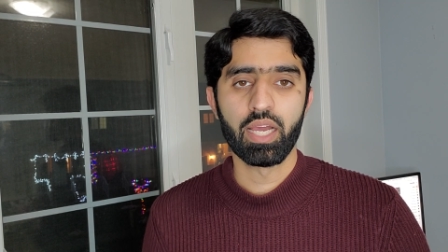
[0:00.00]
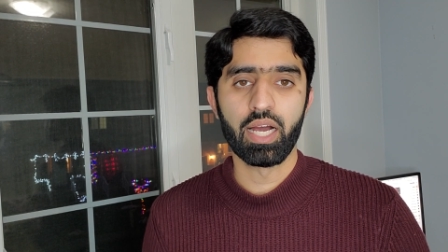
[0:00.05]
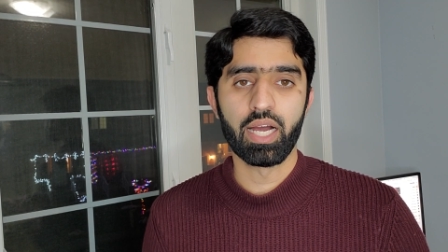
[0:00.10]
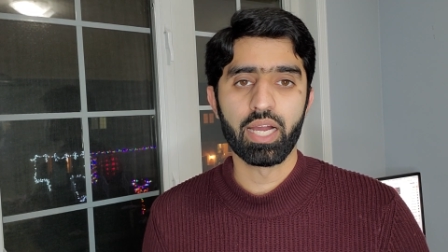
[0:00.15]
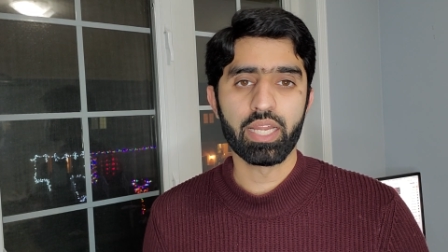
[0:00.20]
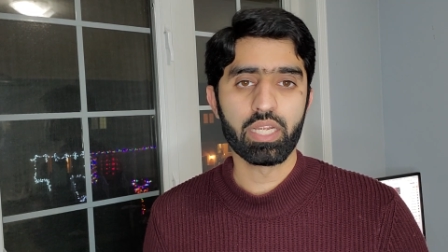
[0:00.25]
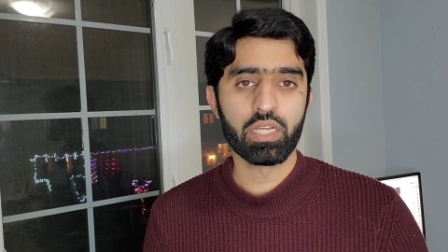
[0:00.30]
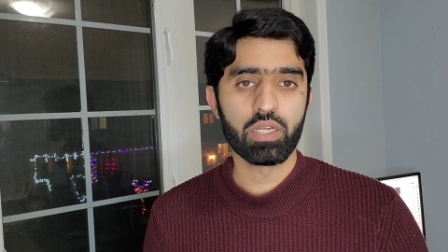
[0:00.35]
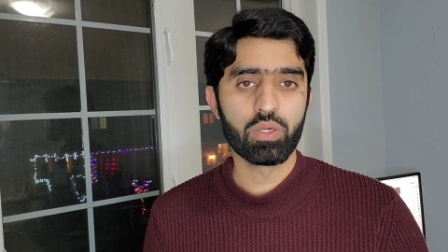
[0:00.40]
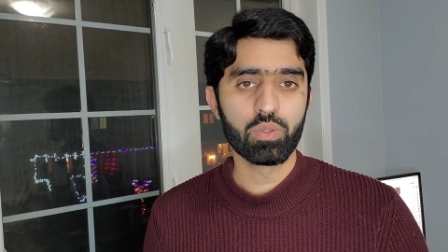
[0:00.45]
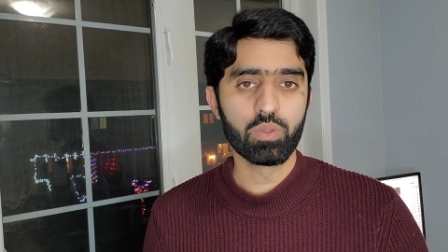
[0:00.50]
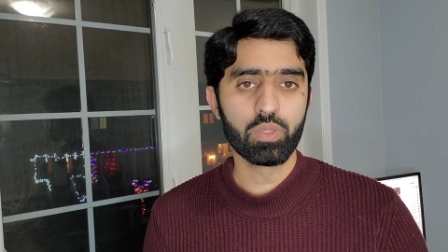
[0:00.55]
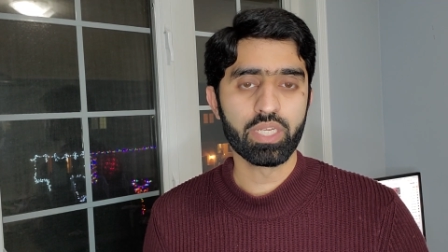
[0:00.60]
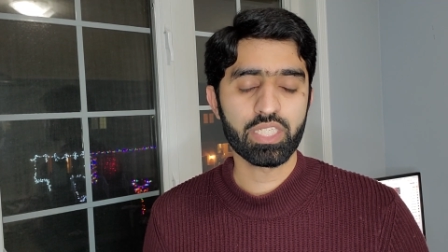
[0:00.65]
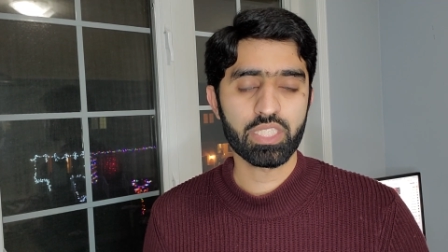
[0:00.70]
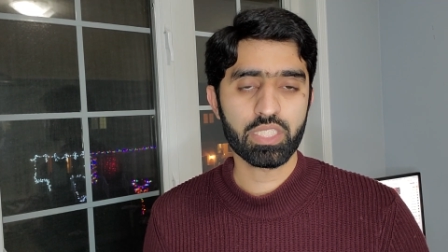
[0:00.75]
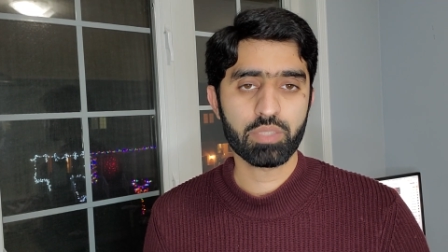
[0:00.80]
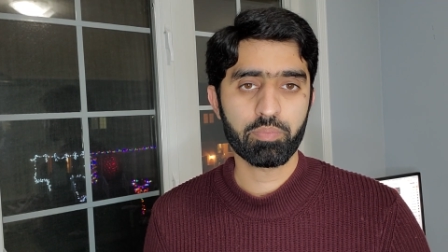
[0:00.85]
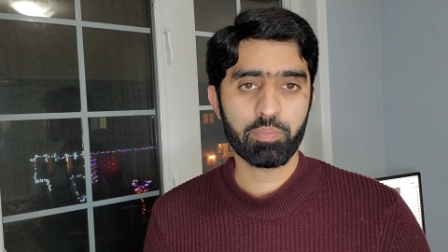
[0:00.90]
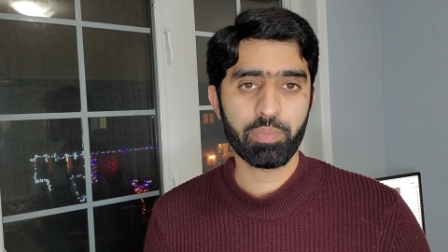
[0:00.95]
I do
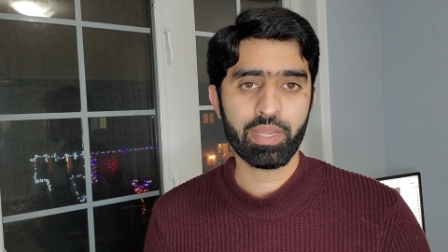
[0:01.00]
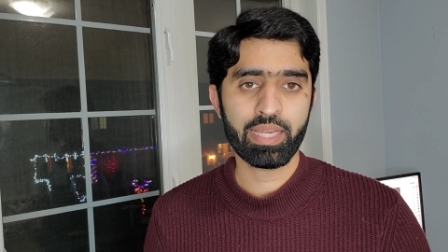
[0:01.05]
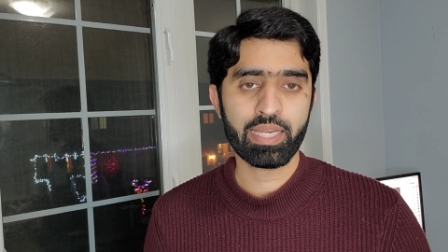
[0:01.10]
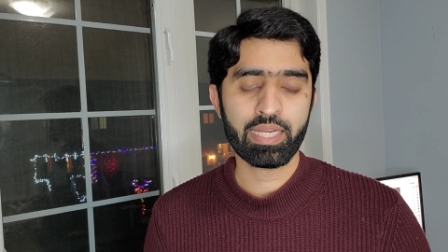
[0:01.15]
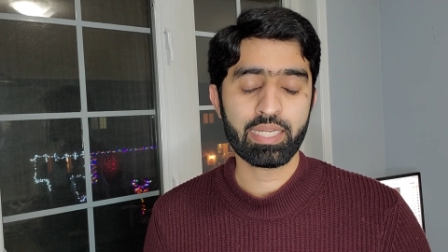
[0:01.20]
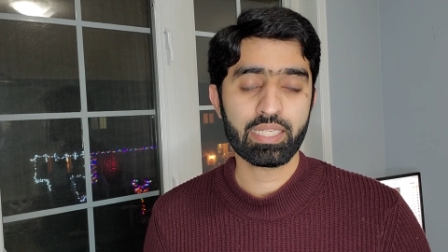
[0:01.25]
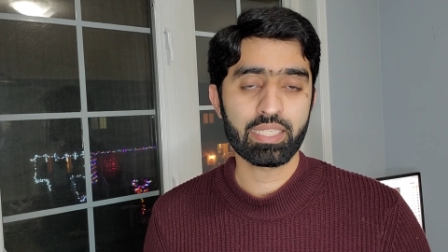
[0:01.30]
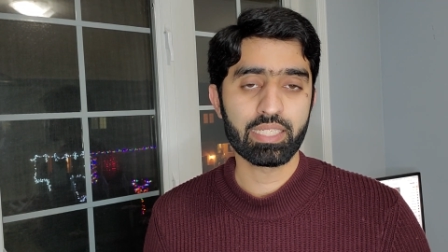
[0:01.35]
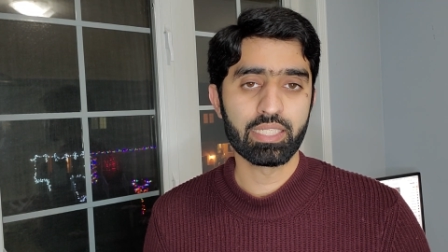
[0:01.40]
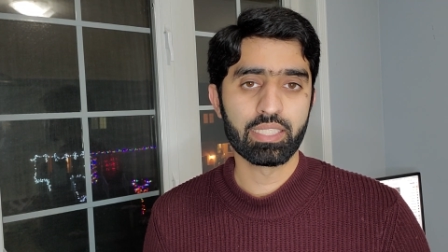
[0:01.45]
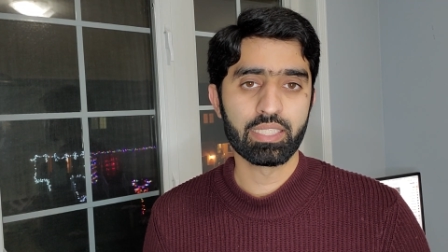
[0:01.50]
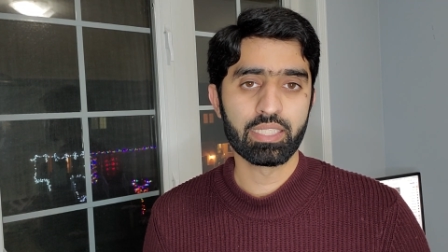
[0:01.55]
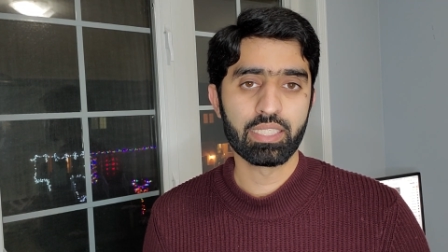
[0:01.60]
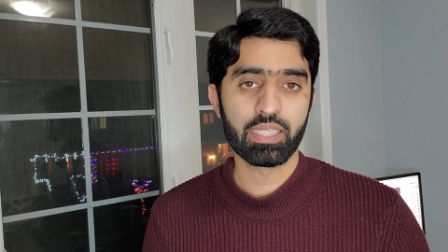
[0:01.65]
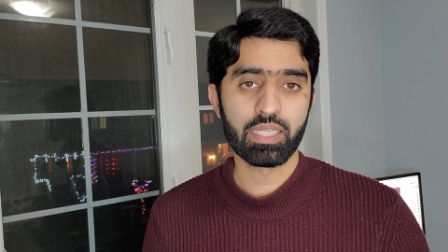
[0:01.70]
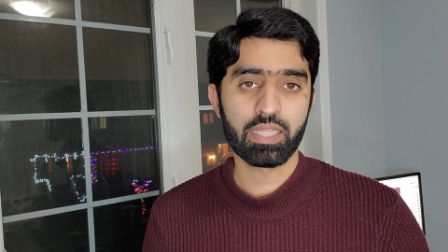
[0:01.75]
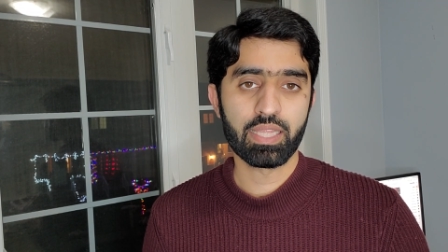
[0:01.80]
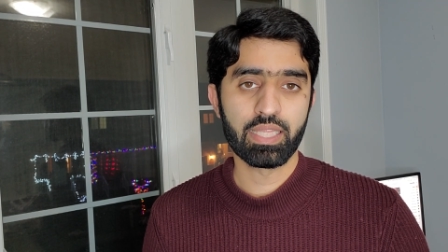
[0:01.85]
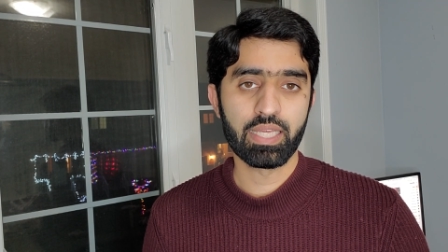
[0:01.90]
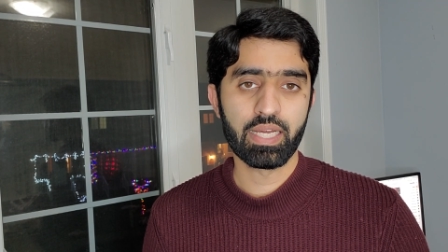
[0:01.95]
expect
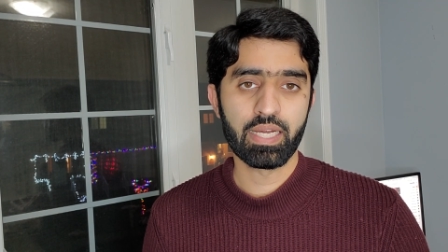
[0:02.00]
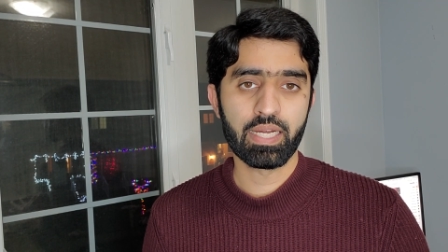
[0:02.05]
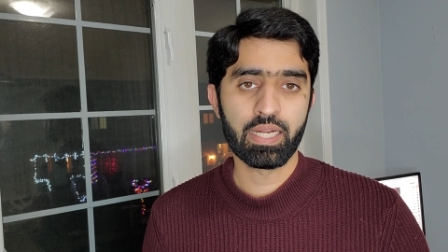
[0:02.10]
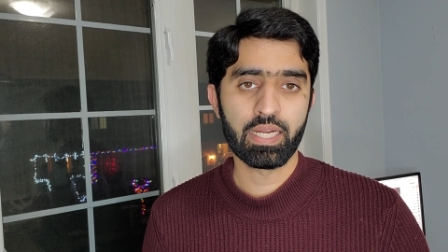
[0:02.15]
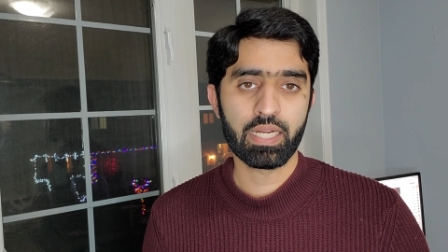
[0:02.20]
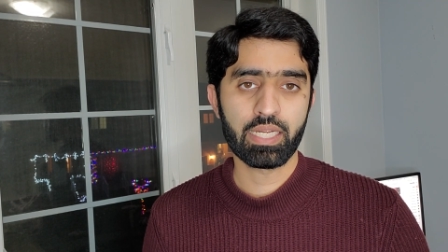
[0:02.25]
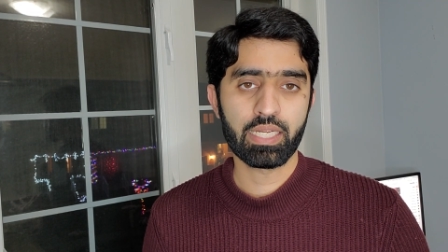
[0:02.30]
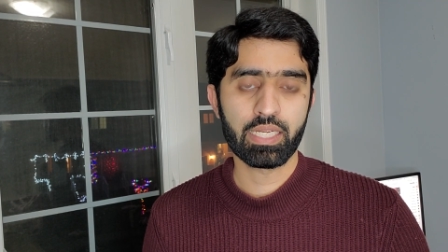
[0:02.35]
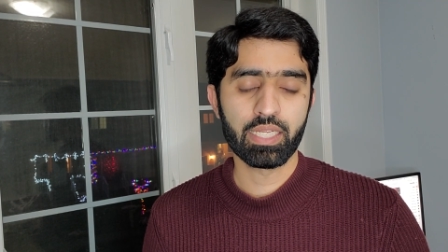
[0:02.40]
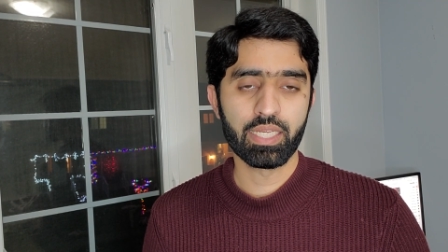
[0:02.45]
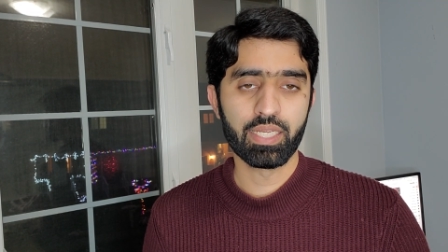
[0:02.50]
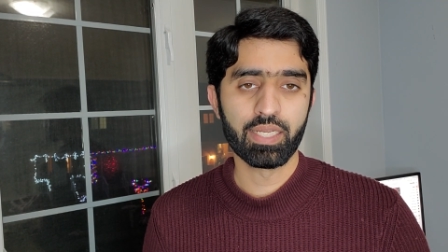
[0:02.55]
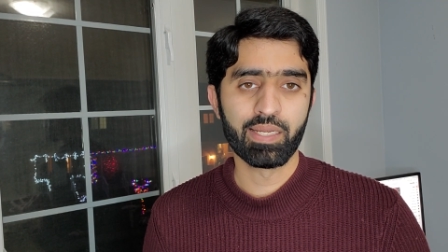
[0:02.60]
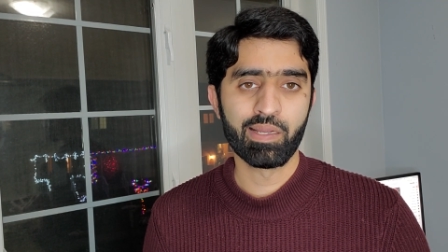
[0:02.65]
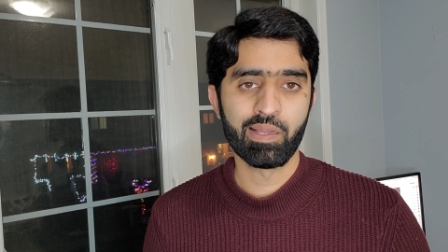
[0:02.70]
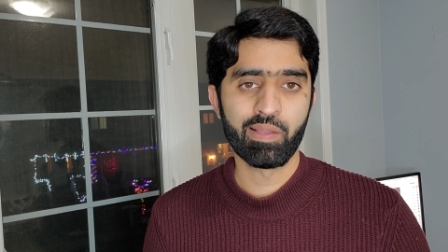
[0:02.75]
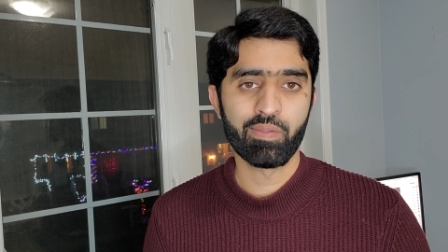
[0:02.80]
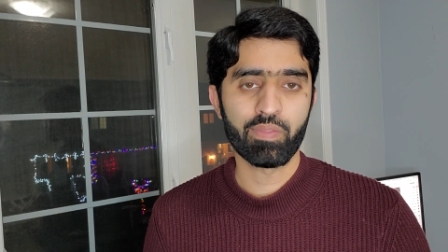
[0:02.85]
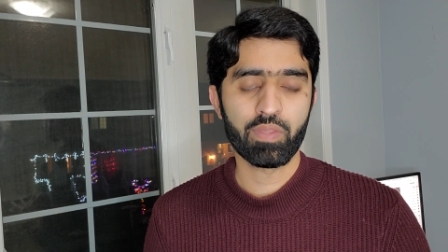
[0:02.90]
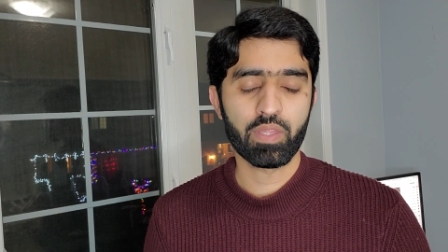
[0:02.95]
uh, that
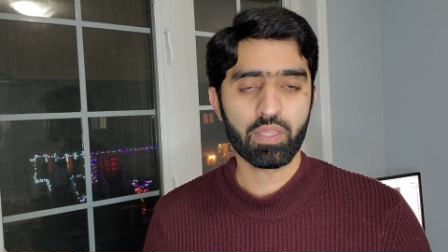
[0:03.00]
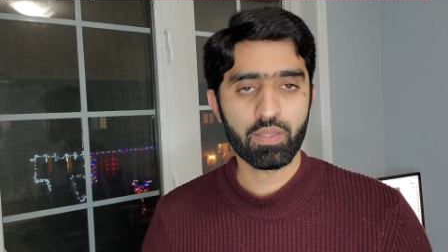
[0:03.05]
uh,